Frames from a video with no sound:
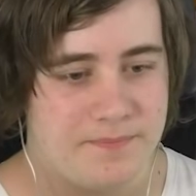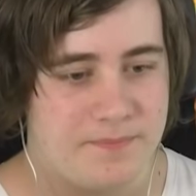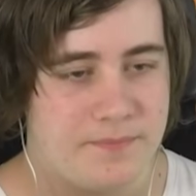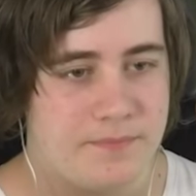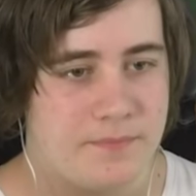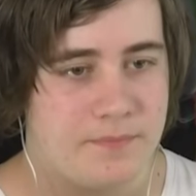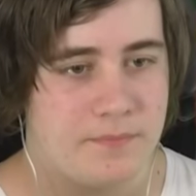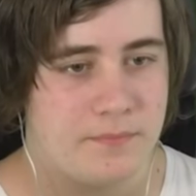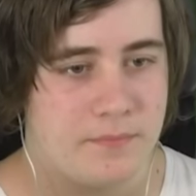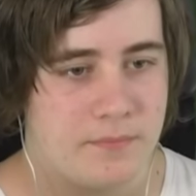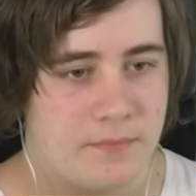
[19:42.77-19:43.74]

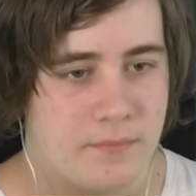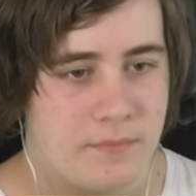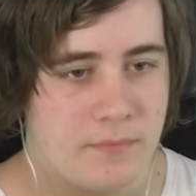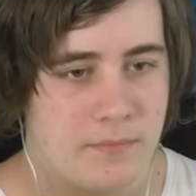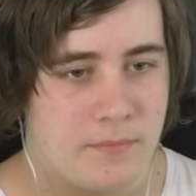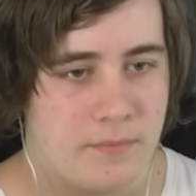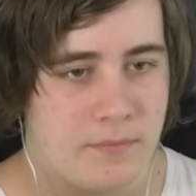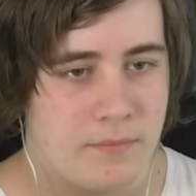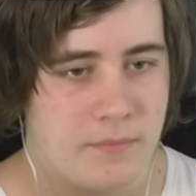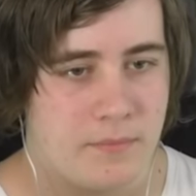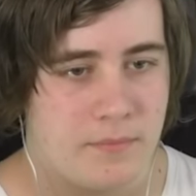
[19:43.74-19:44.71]

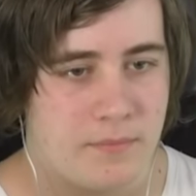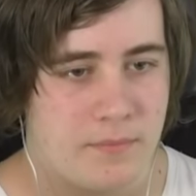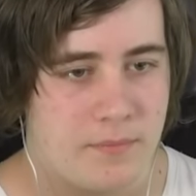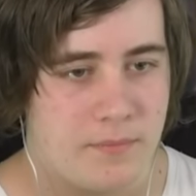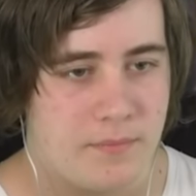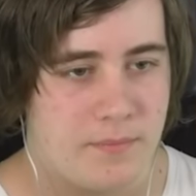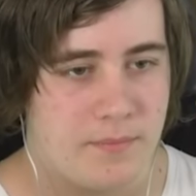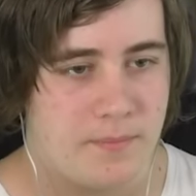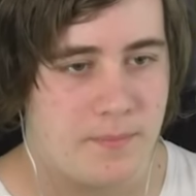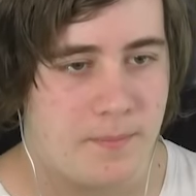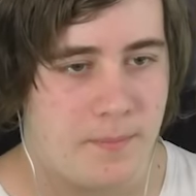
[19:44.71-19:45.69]

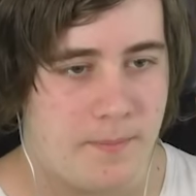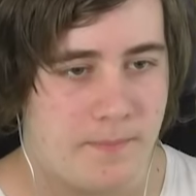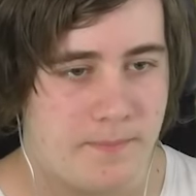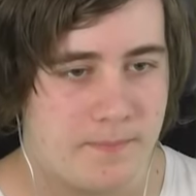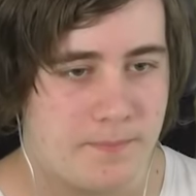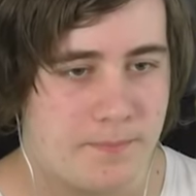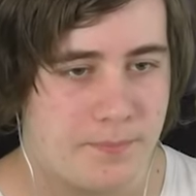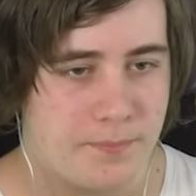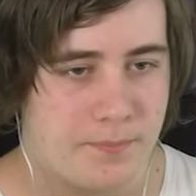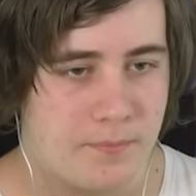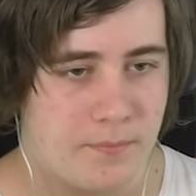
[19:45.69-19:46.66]

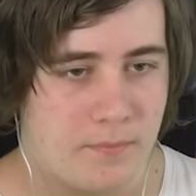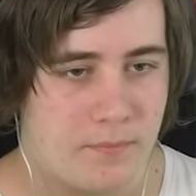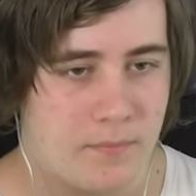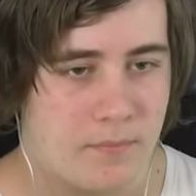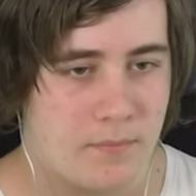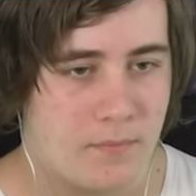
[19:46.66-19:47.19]
Nothing is said.